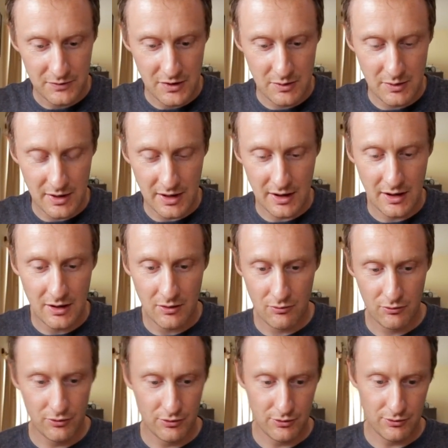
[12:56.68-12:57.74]
you'd be like,
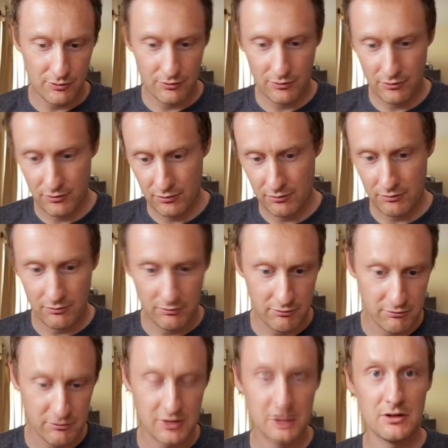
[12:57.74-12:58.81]
woot, woot,
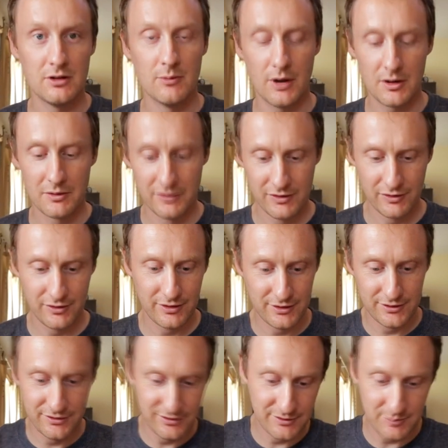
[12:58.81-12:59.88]
woot, you do them all,
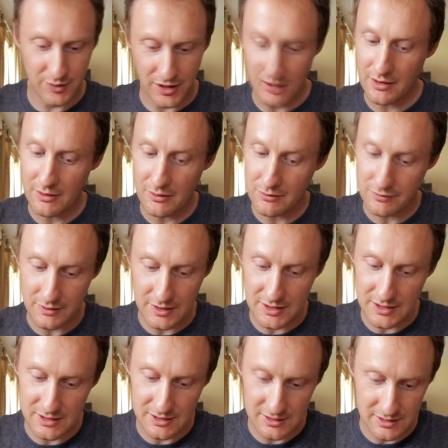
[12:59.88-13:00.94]
but it
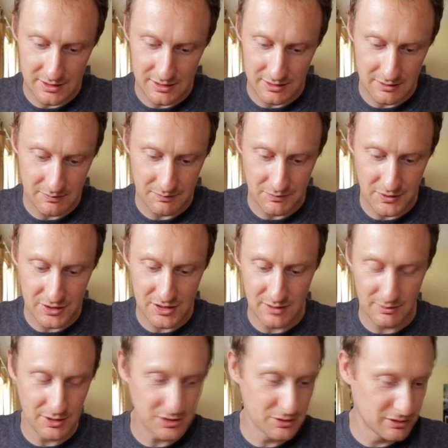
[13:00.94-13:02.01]
doesn't, your cheap
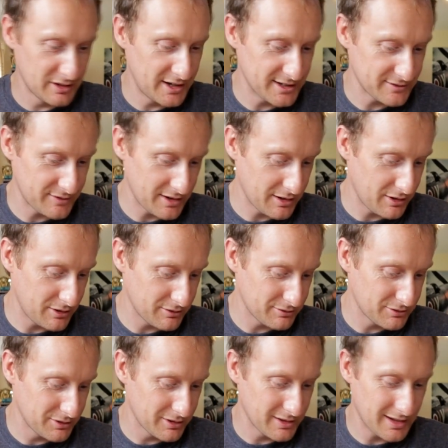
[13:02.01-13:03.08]
ones don't last very long
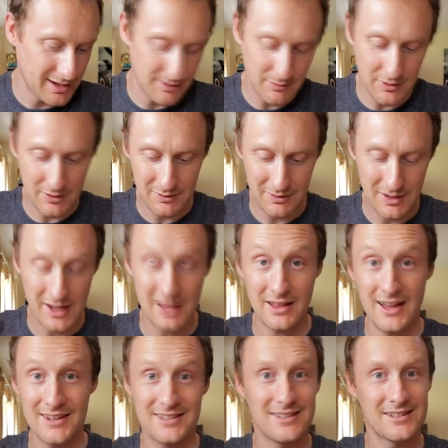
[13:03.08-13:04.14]
doing that. But hey, it
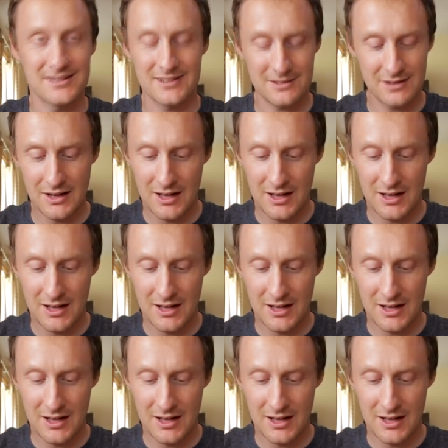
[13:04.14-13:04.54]
lasted as